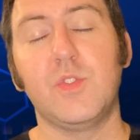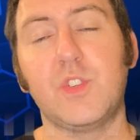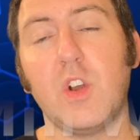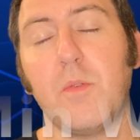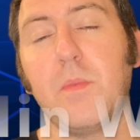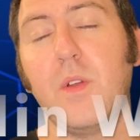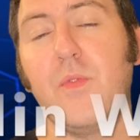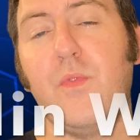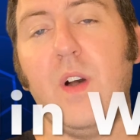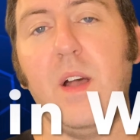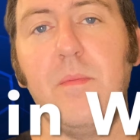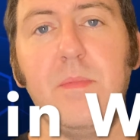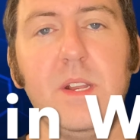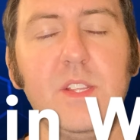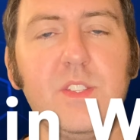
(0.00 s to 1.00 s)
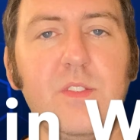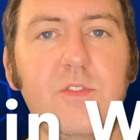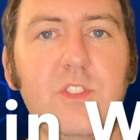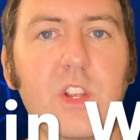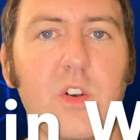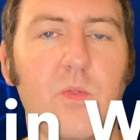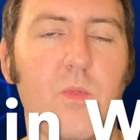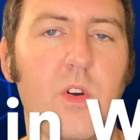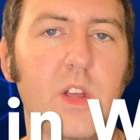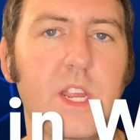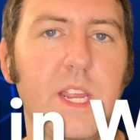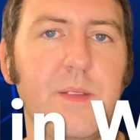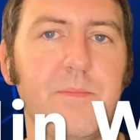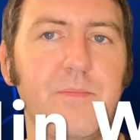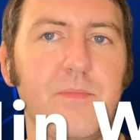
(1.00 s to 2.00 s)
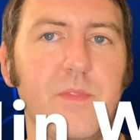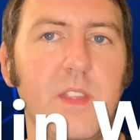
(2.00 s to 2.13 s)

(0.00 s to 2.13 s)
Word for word: Start by five minutes of gentle walking,